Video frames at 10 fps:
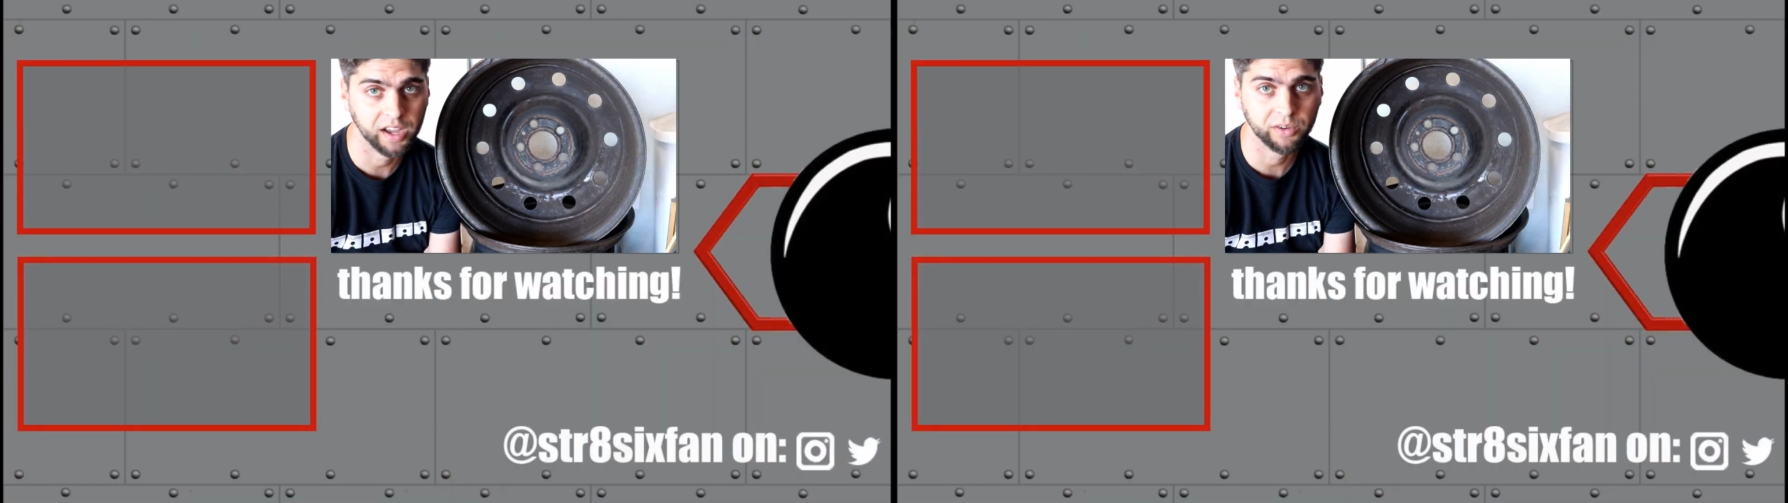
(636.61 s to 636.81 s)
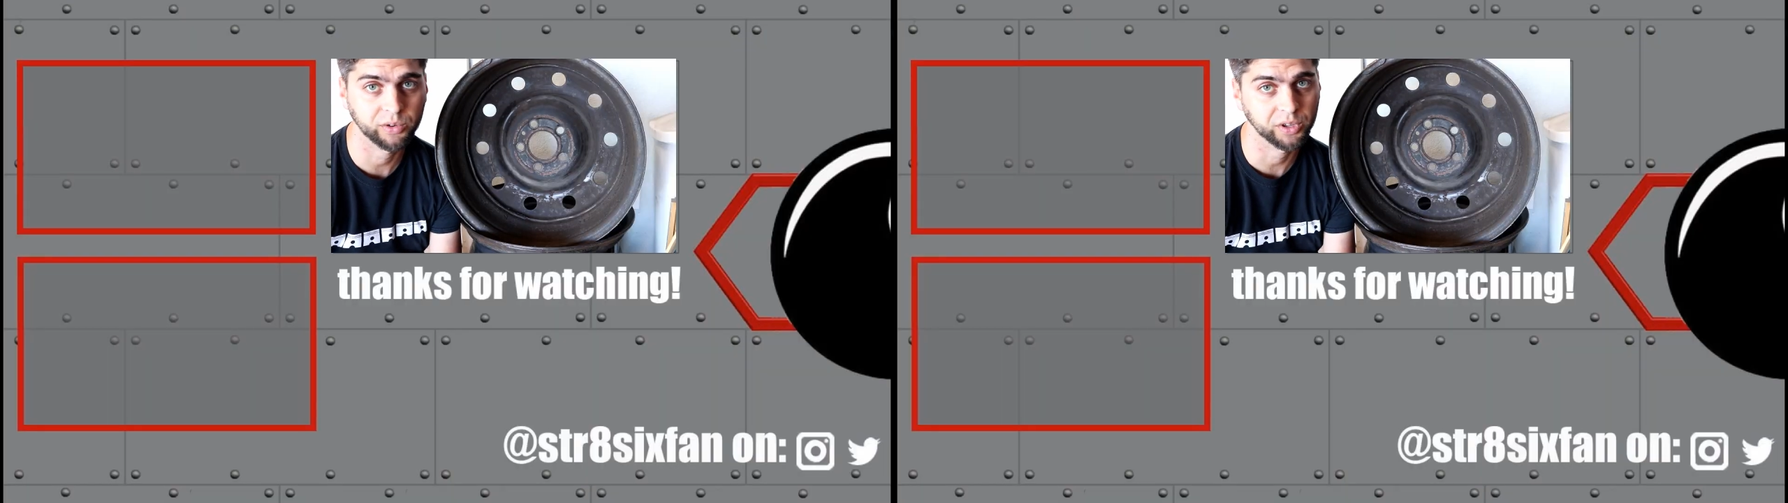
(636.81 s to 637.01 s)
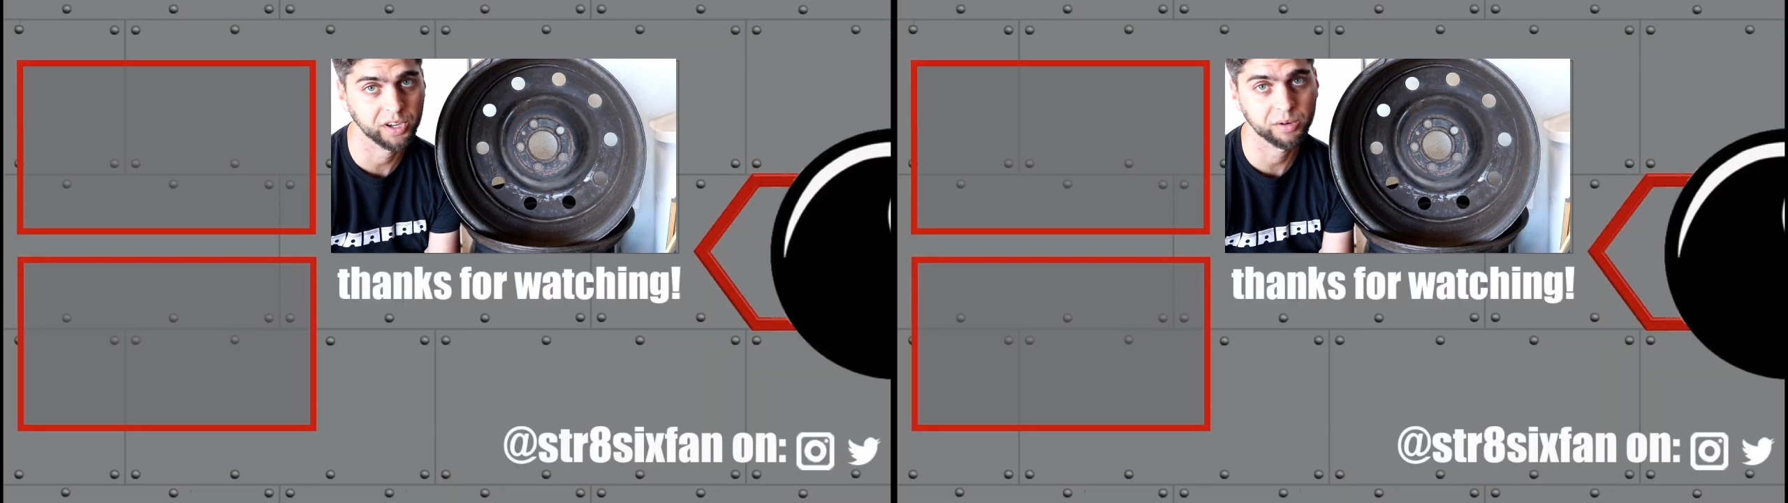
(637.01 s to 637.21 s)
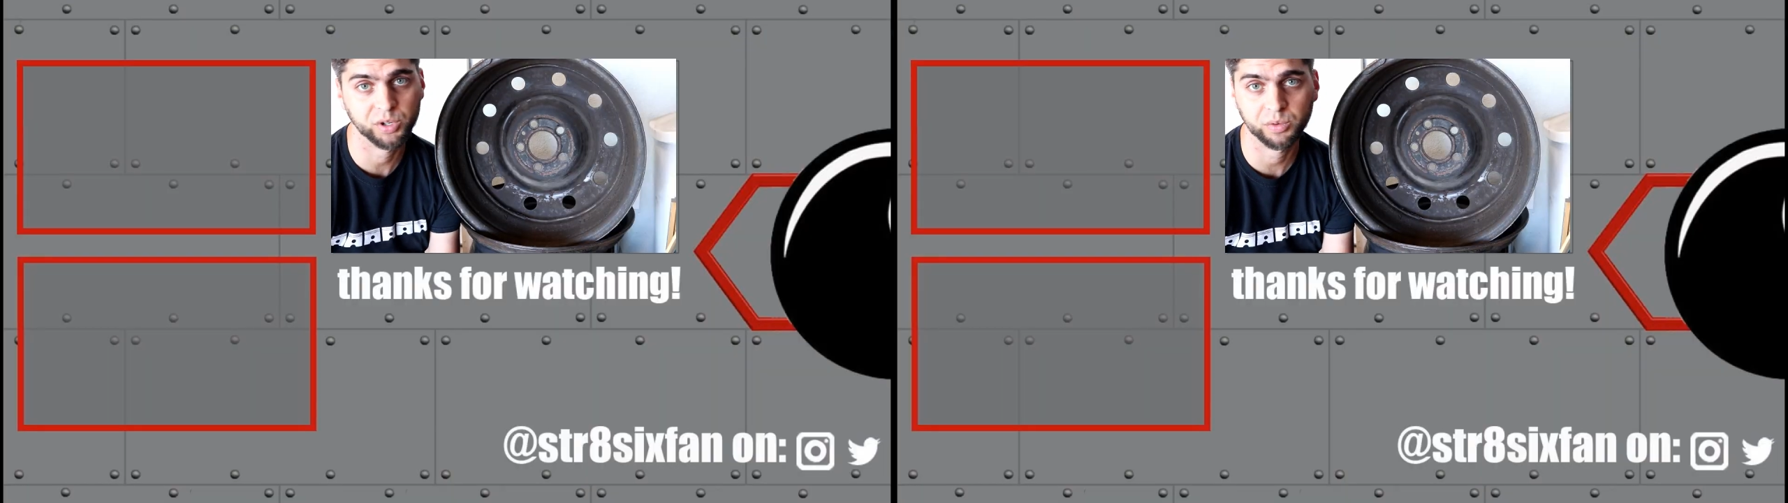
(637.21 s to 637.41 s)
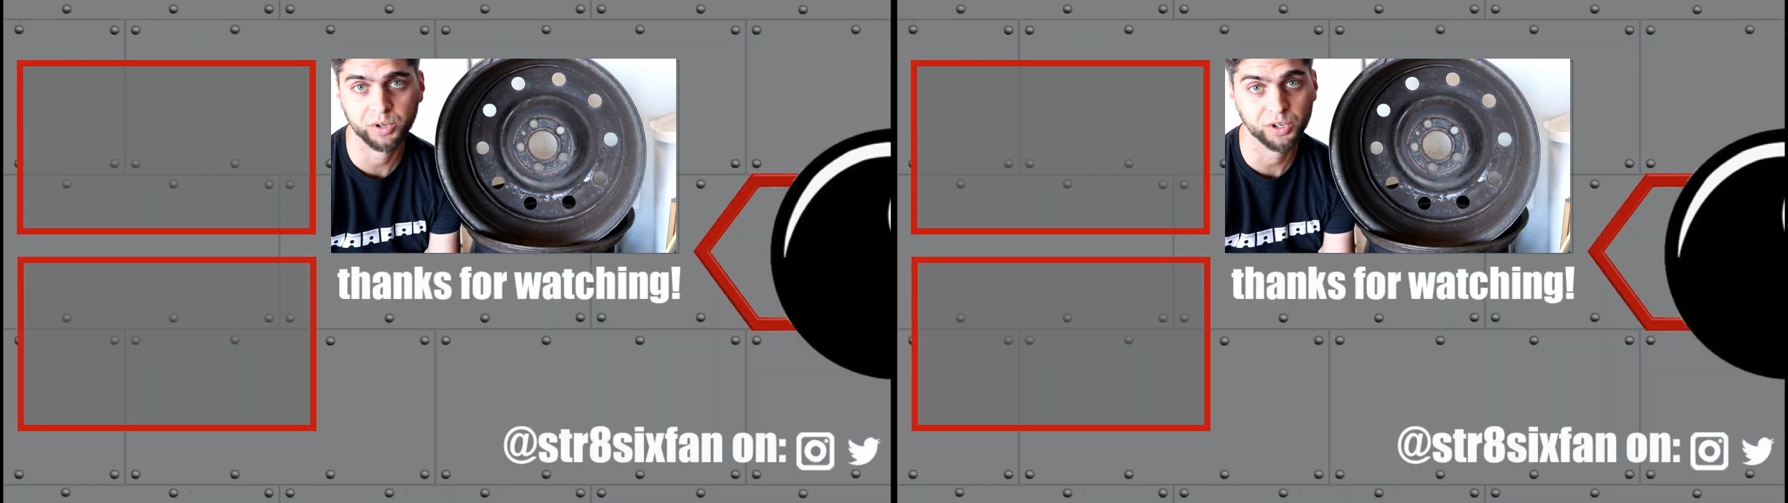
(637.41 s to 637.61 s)
I don't really care
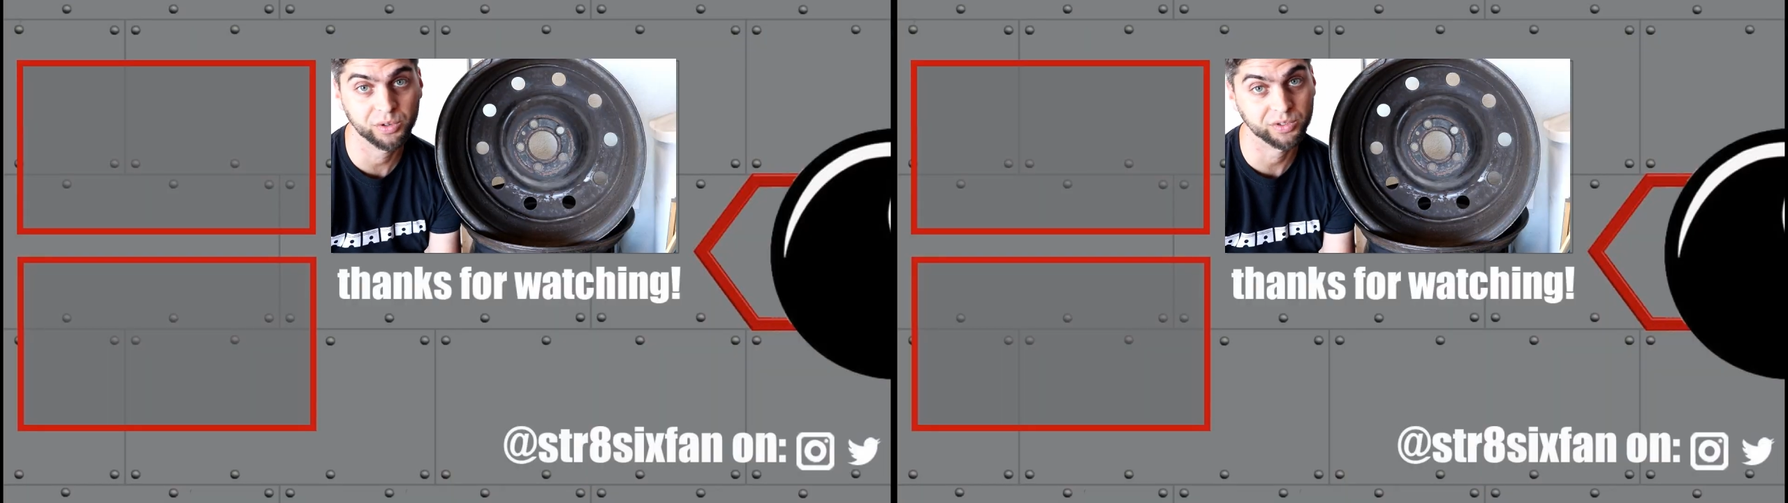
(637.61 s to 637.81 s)
which one you do,